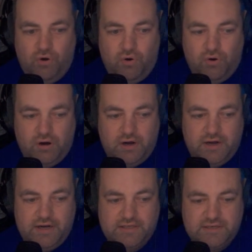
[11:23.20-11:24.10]

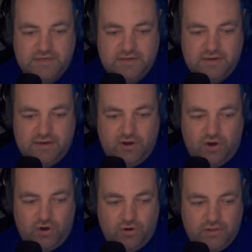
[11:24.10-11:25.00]
Or it's an
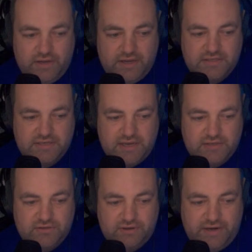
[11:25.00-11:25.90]
early
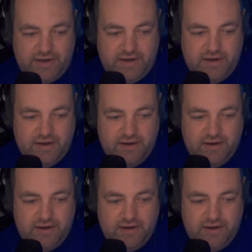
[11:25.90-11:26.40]
accessory,